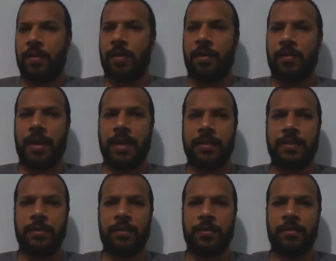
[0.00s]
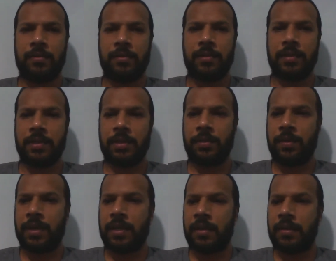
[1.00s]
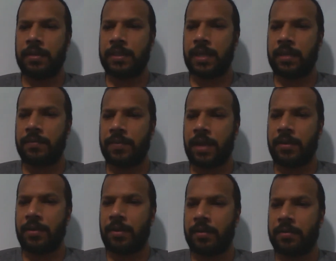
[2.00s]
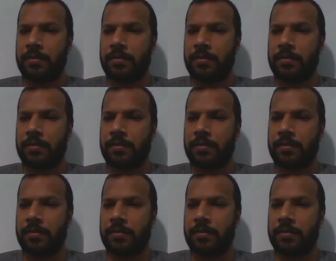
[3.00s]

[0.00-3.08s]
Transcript: All right. So see you at the other side of 9 o'clock.